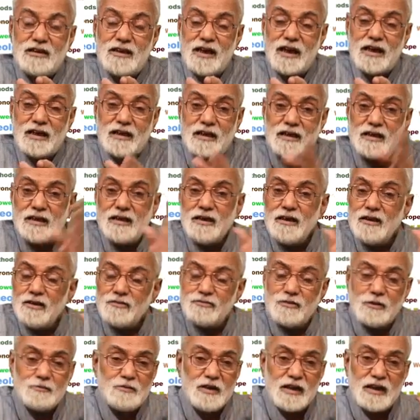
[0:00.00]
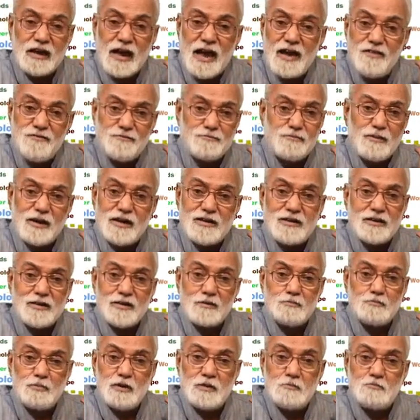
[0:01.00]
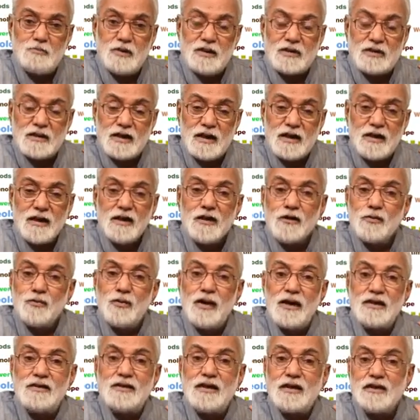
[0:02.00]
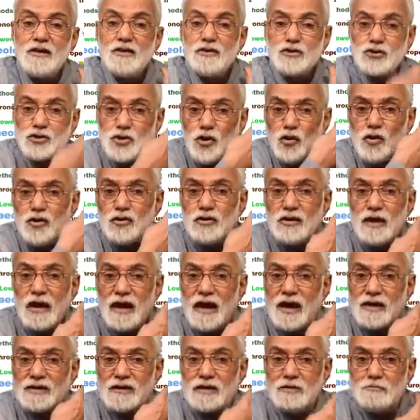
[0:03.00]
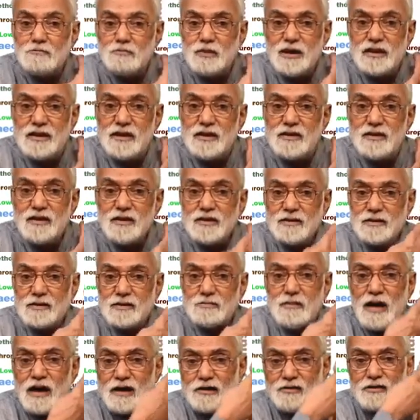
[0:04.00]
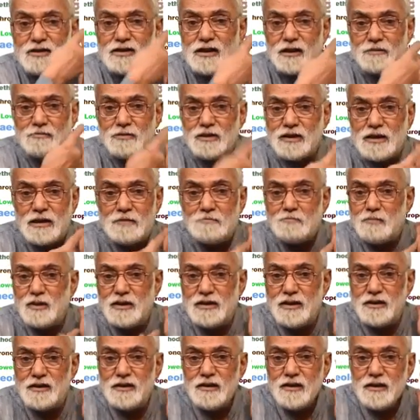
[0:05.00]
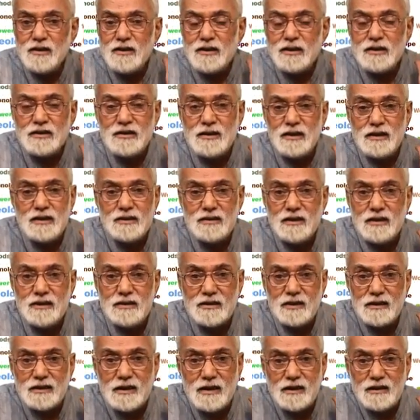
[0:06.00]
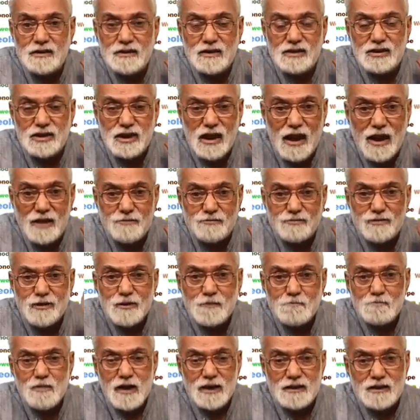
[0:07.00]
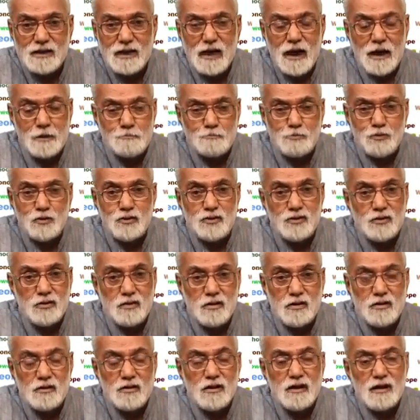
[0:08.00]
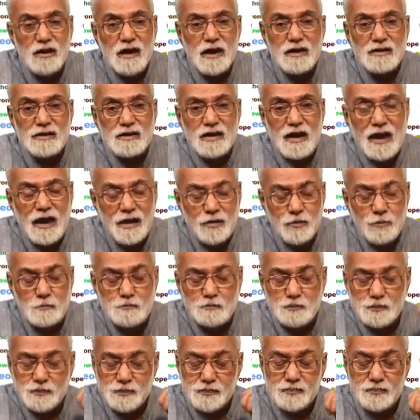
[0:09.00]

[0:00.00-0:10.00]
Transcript: indirectly from the cave painting of Bhimbetka, where they are shown as embedded, the microliths having embedded in the shaft as a harpoon or as an arrow.